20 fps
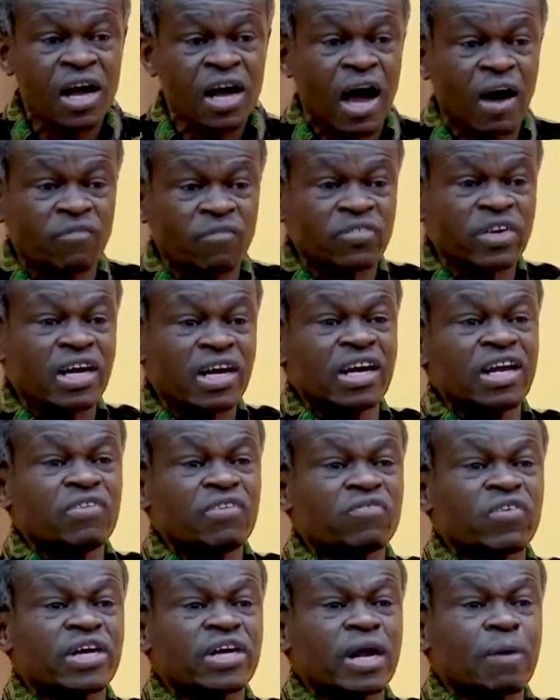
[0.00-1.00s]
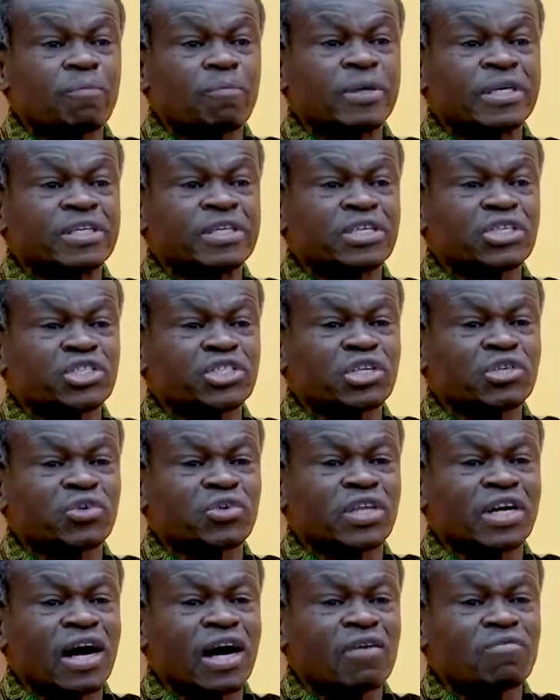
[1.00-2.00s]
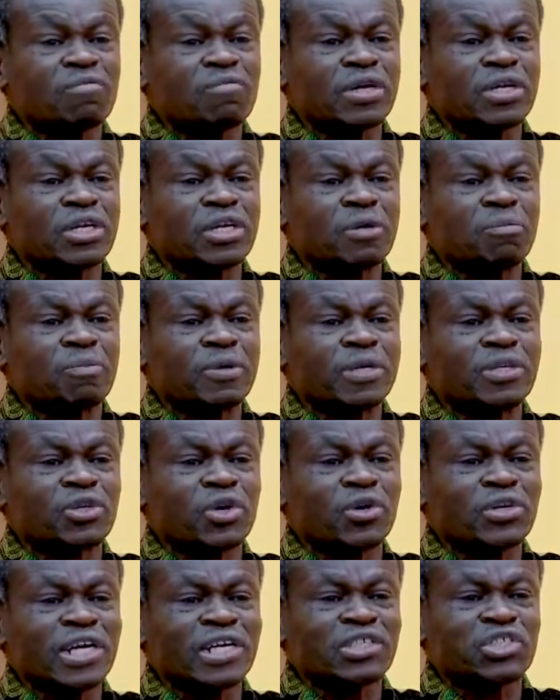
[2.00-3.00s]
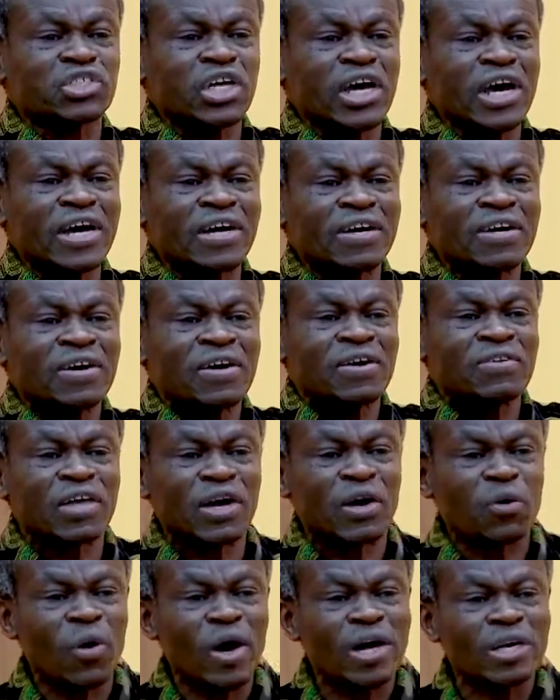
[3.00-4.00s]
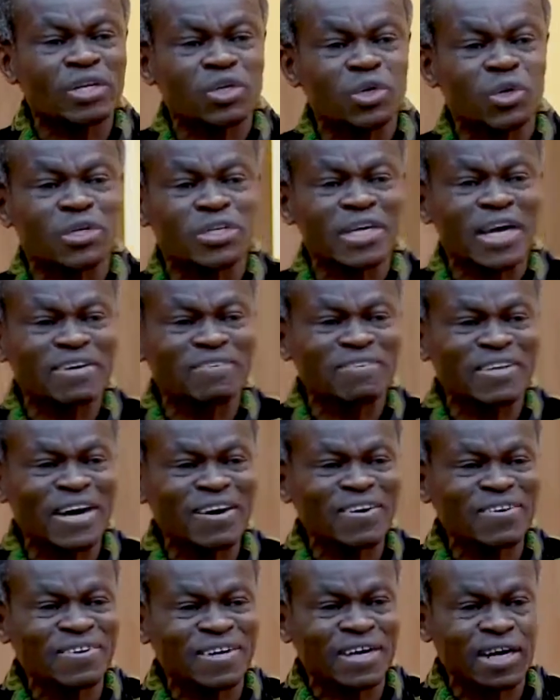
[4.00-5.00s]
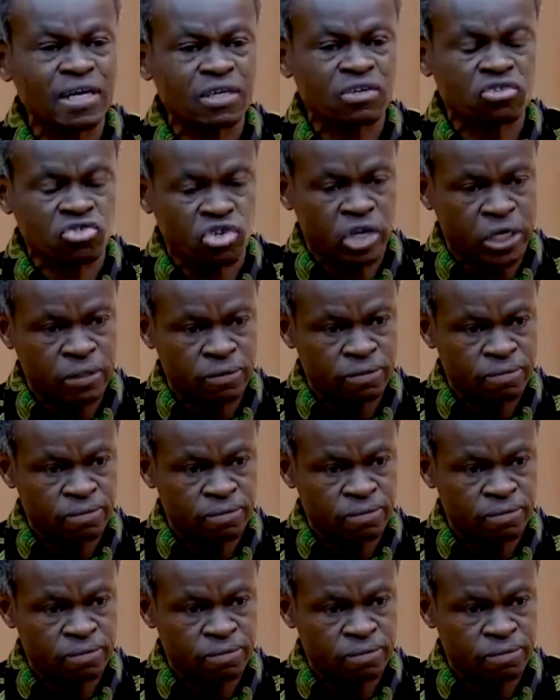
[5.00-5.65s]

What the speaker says: have delivered a petition to the government in Pretoria saying they want to create their own country.